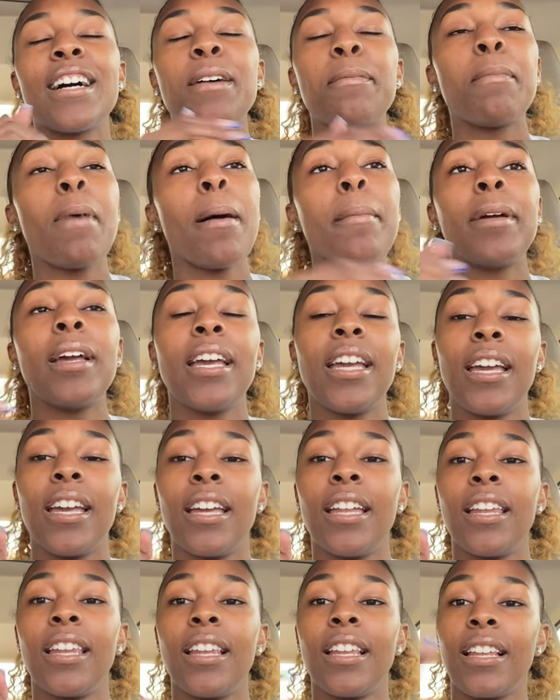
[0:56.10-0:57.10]
my
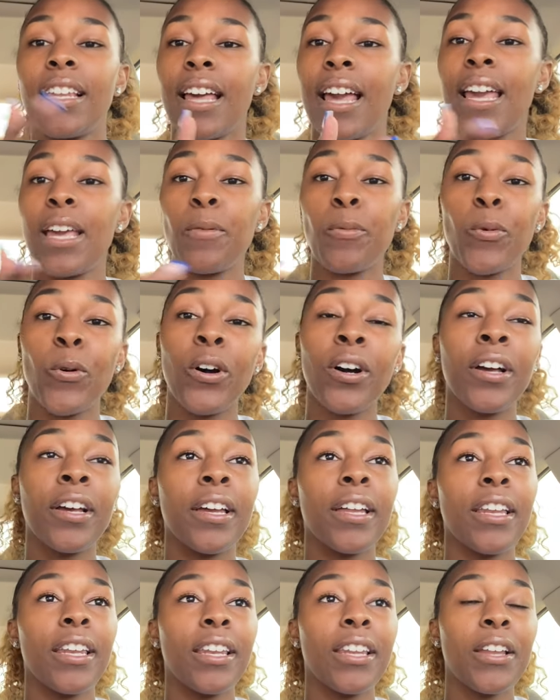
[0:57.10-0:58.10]
man.
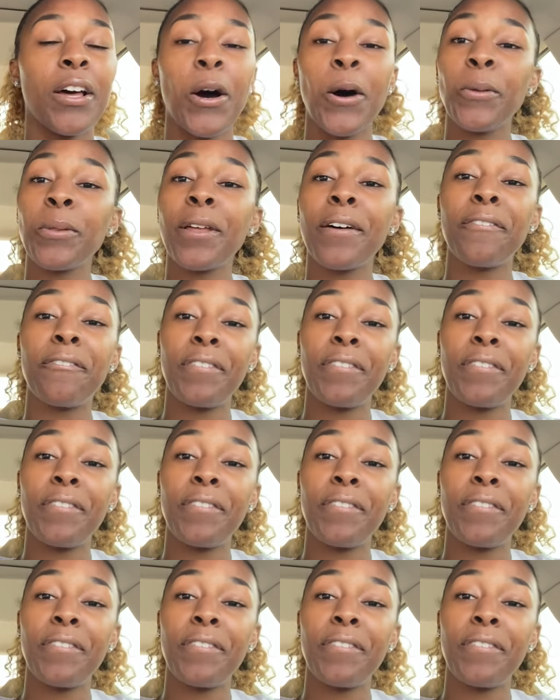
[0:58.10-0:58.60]
A1 on the